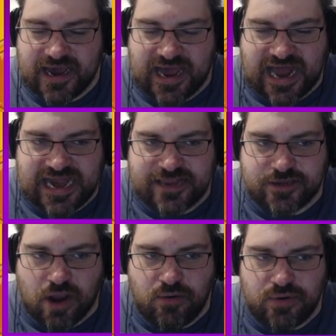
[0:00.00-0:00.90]
And I
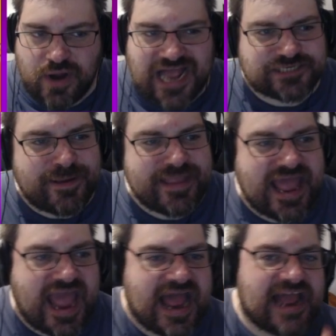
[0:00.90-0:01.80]
don't... Maybe
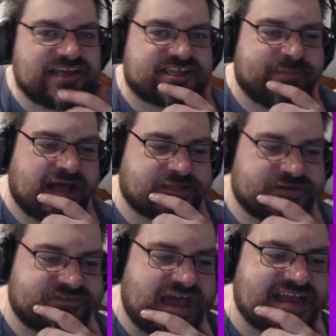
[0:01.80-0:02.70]
the AI is smart
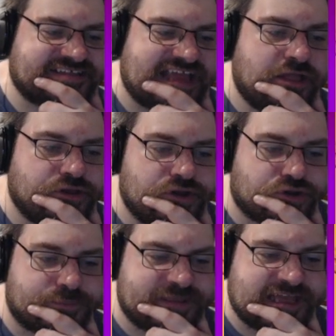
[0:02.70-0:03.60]
enough. Accela
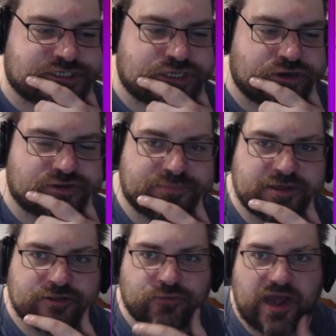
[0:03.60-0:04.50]
could potentially do
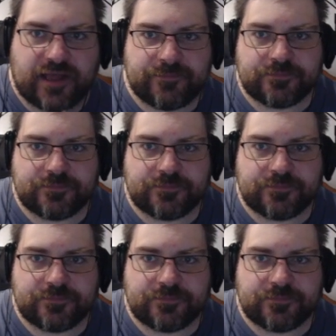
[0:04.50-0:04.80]
something as well.